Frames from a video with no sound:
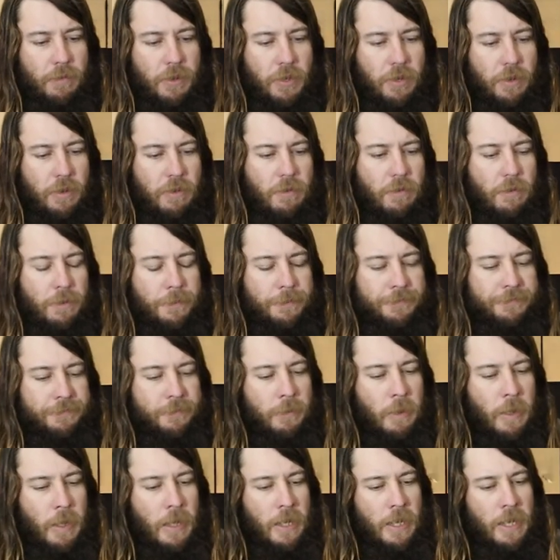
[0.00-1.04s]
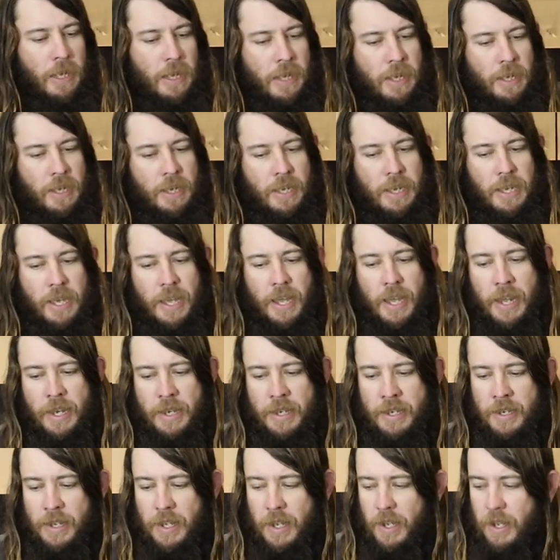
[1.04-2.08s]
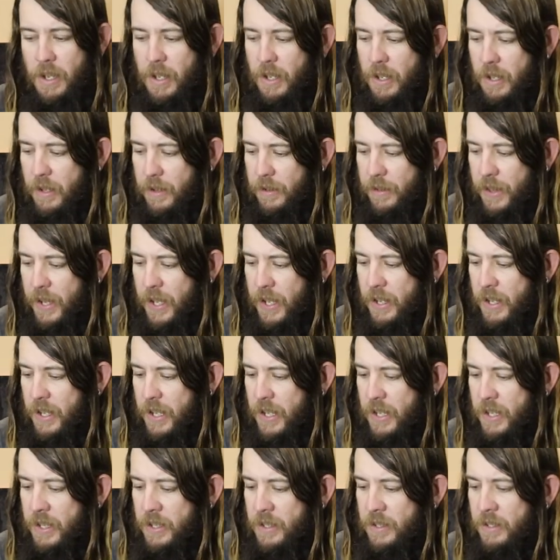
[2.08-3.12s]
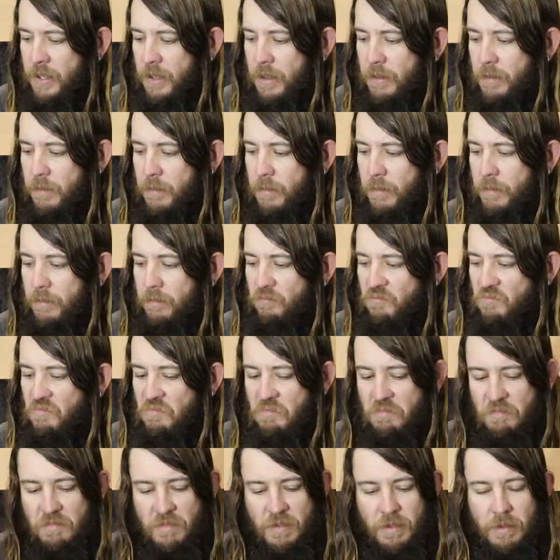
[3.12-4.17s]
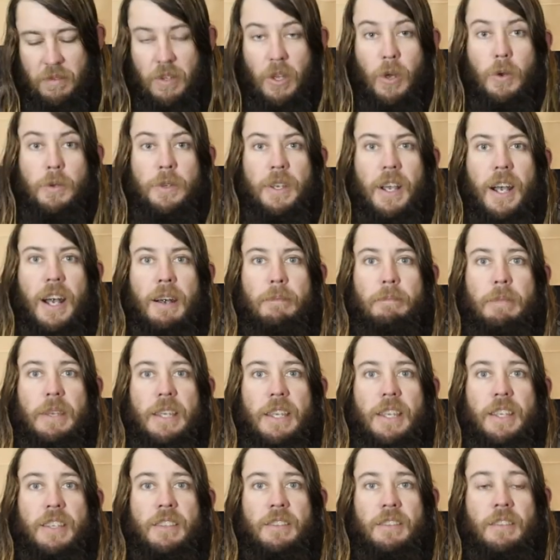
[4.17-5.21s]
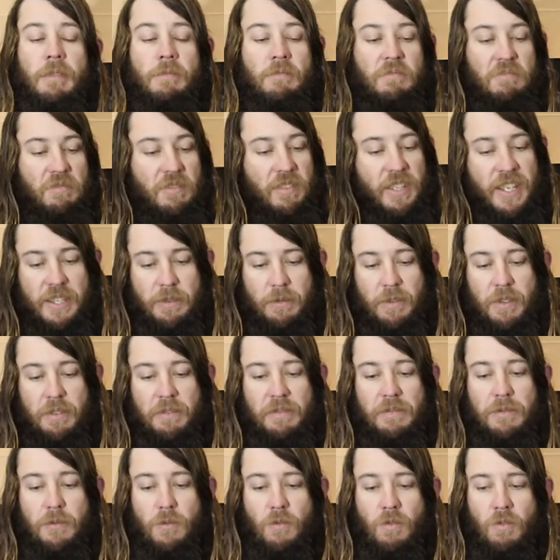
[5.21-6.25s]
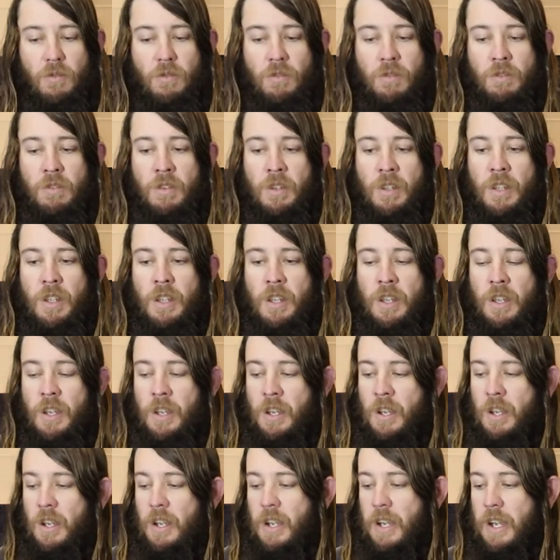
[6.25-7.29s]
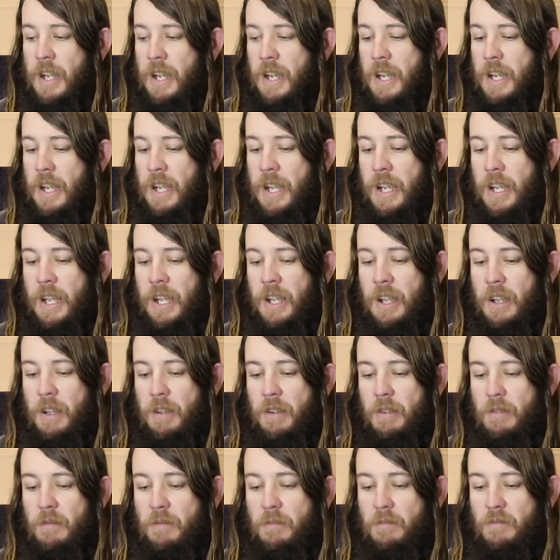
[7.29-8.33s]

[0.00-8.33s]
Cool. And that is low-carb beers. So these are the four lowest-carb